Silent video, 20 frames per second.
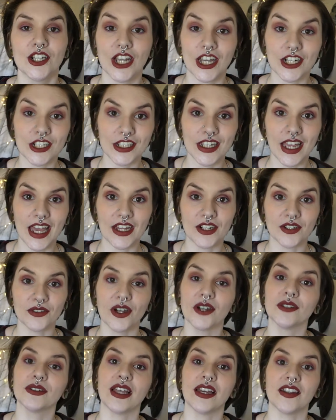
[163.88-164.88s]
actually had her
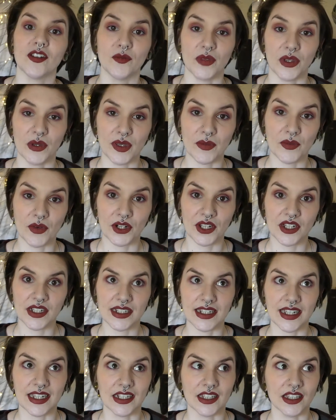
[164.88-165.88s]
own line of beauty products,
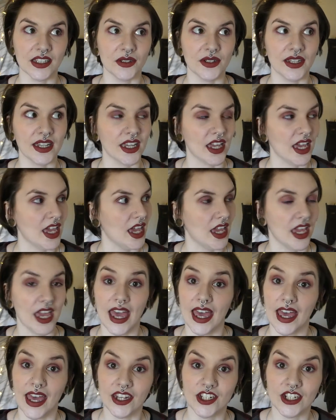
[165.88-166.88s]
including a
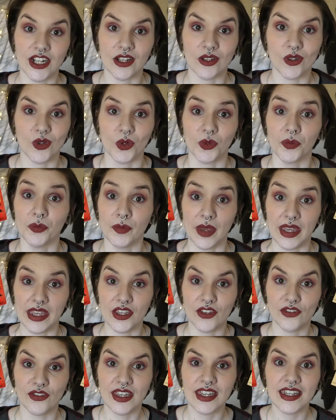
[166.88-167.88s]
hair gel called Baker
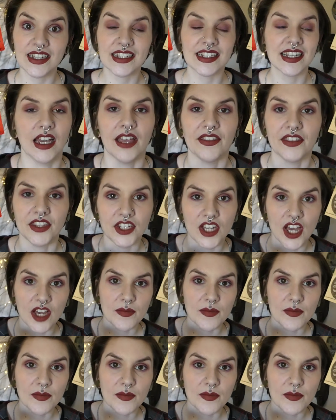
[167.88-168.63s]
Fix, and the tub